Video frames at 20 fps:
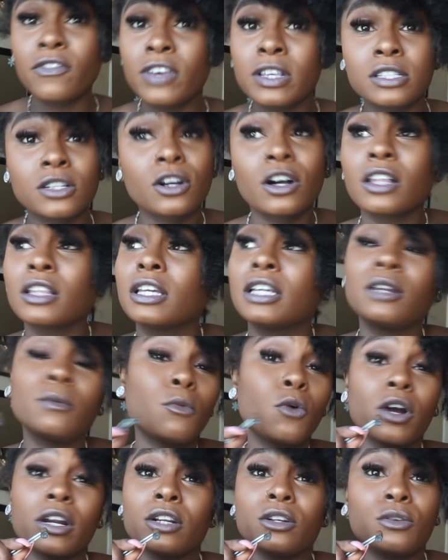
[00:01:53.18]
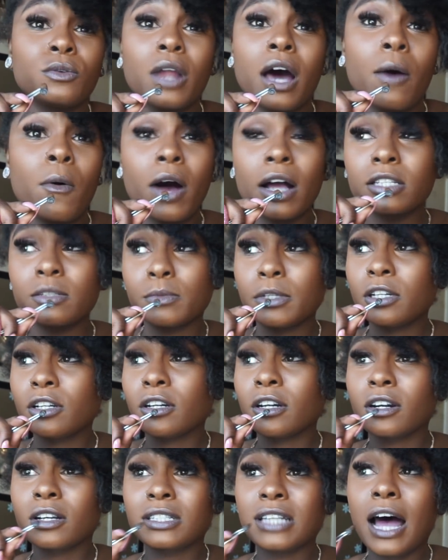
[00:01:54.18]
it's early in the morning, do not watch me,
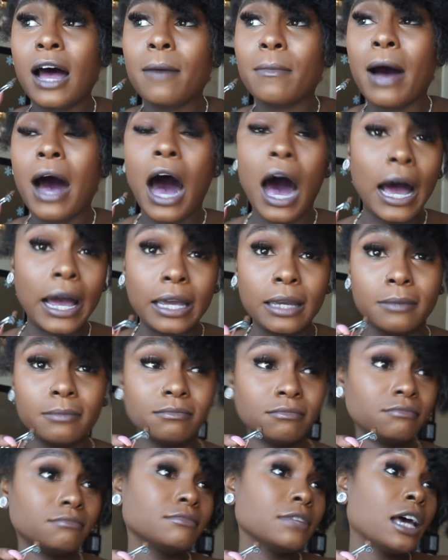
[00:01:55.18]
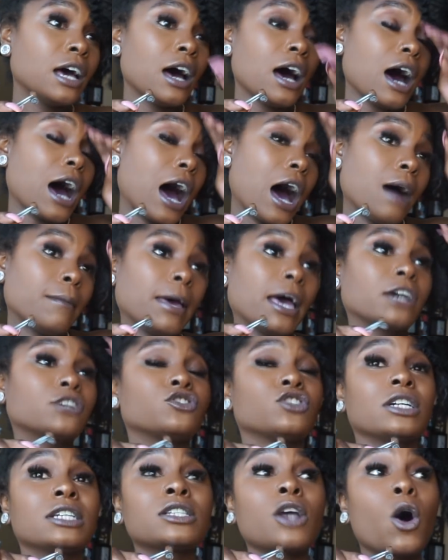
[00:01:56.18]
girl, because I'm hyped. I'm
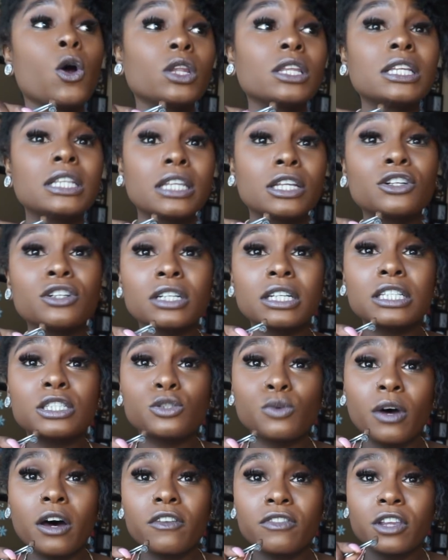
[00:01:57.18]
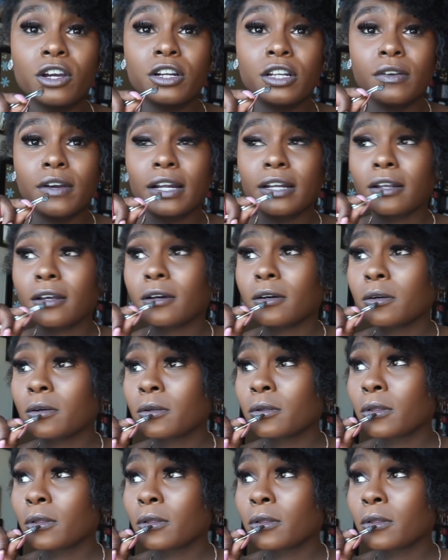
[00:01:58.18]
extra. It's only literally 12:30 right now.